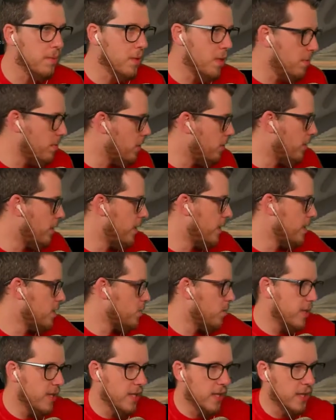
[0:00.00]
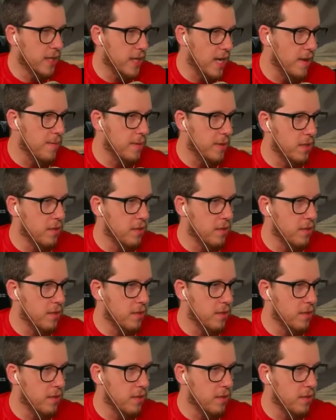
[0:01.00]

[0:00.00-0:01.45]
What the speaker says: communities within a gaming